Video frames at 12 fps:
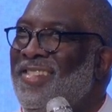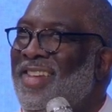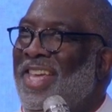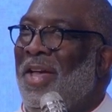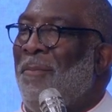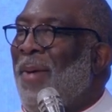
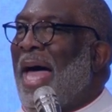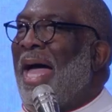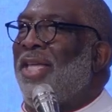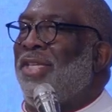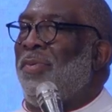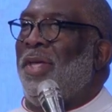He
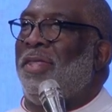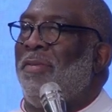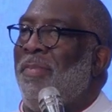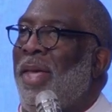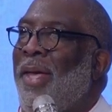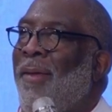abides with
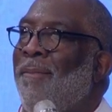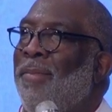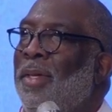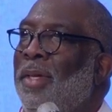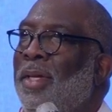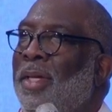me,
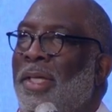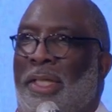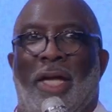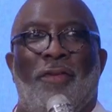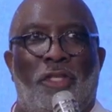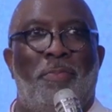
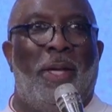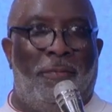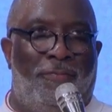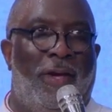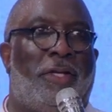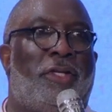gives me
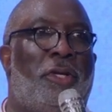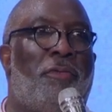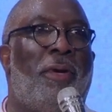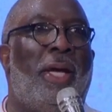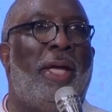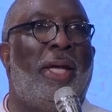
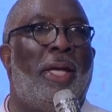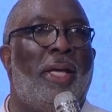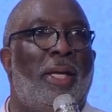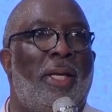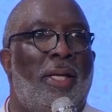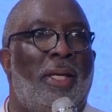victory.
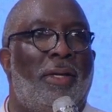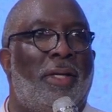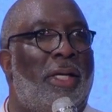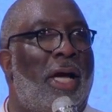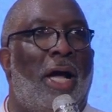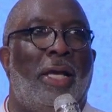
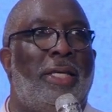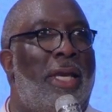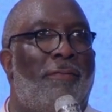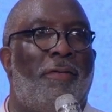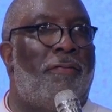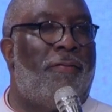God
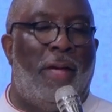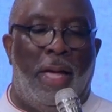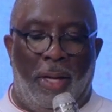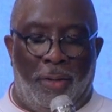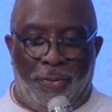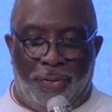never
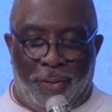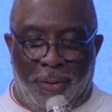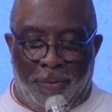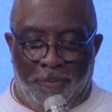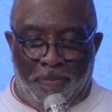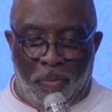fails.
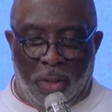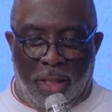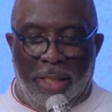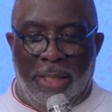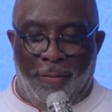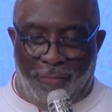
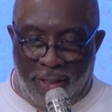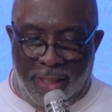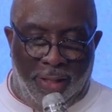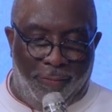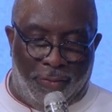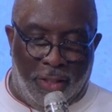He never
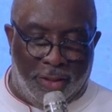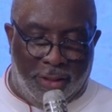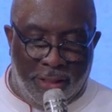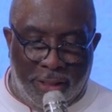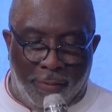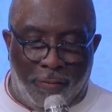leaves us.
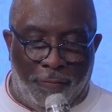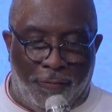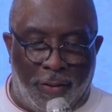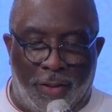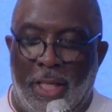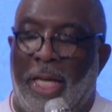He never
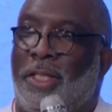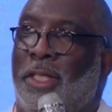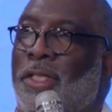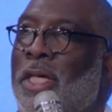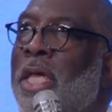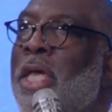forsakes
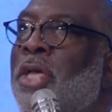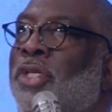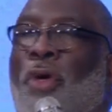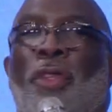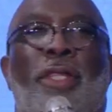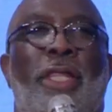us.
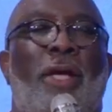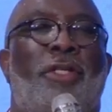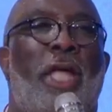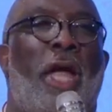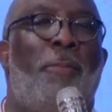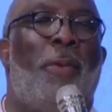So
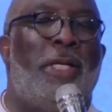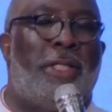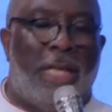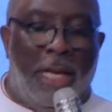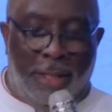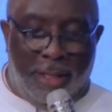there's, everyone
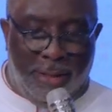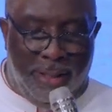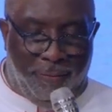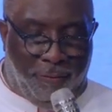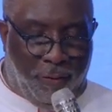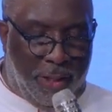say the
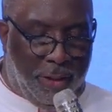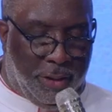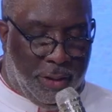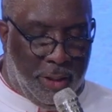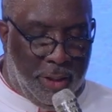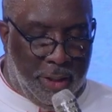
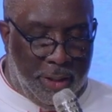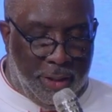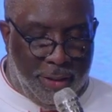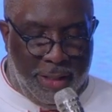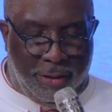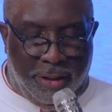difference.
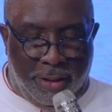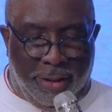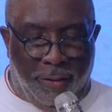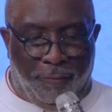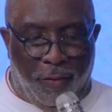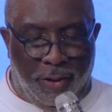There's the
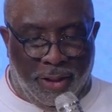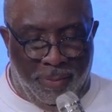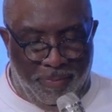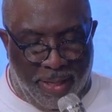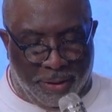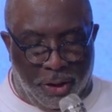difference he
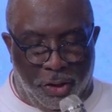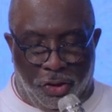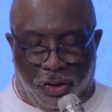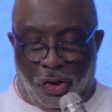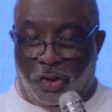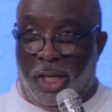makes in the
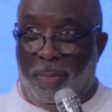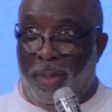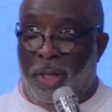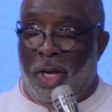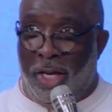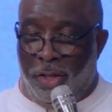church. Let
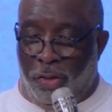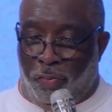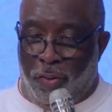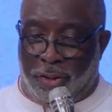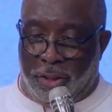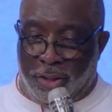me, in the
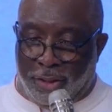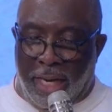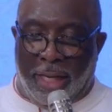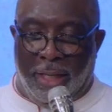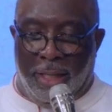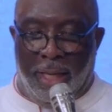Christian.
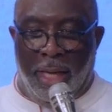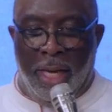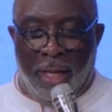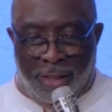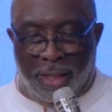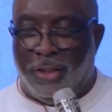Secondly,
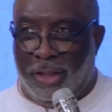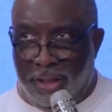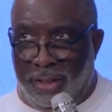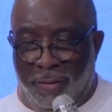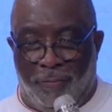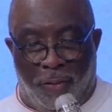there's the
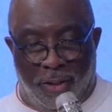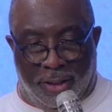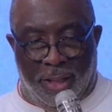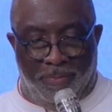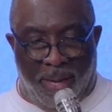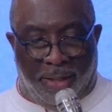difference
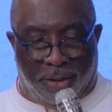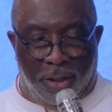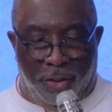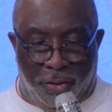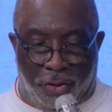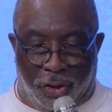he makes
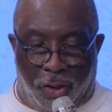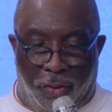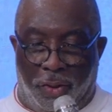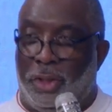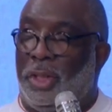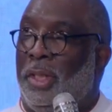in the
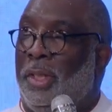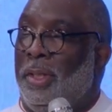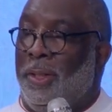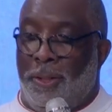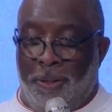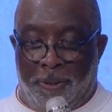church.
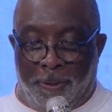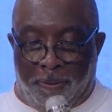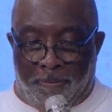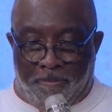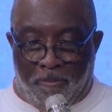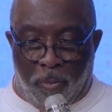
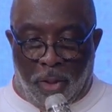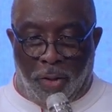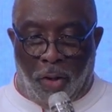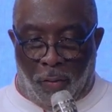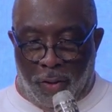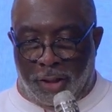
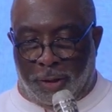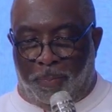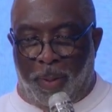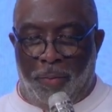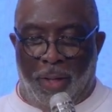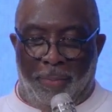The Holy
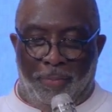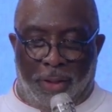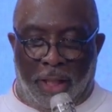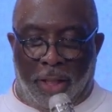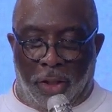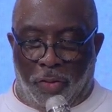Spirit,
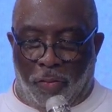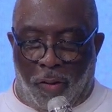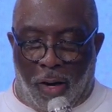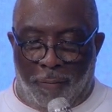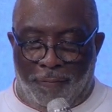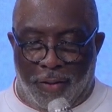Deacon
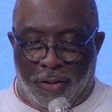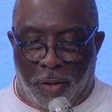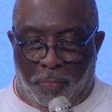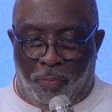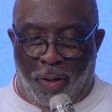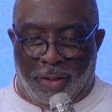Croft, is
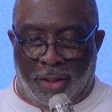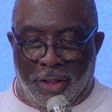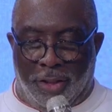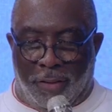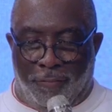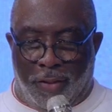the
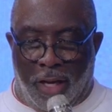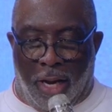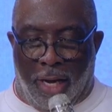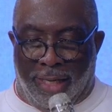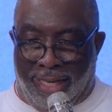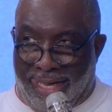presence of
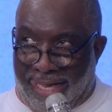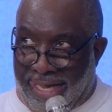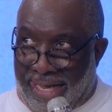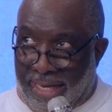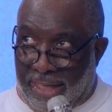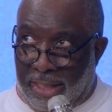God
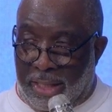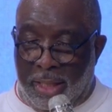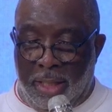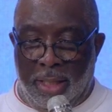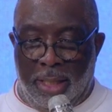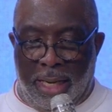in
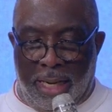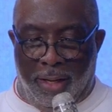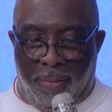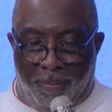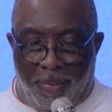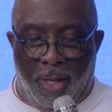
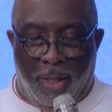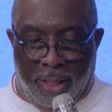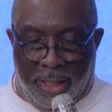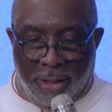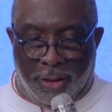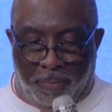and among
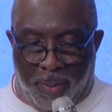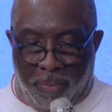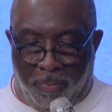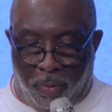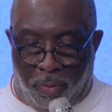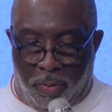his
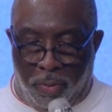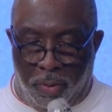people.